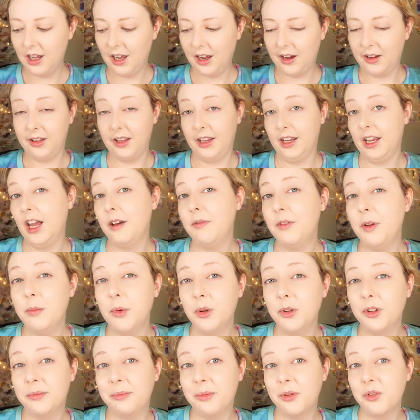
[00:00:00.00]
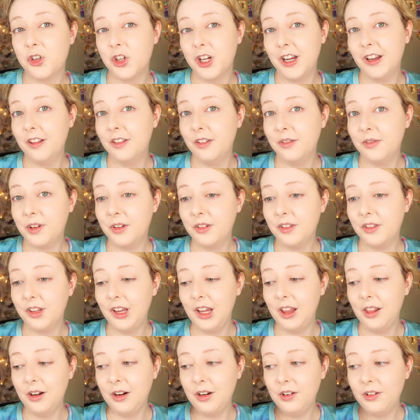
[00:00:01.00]
I like having multiple shades of
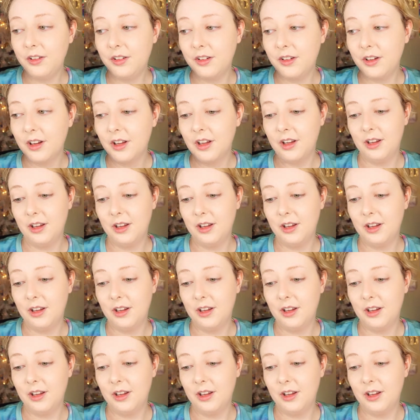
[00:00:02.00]
concealers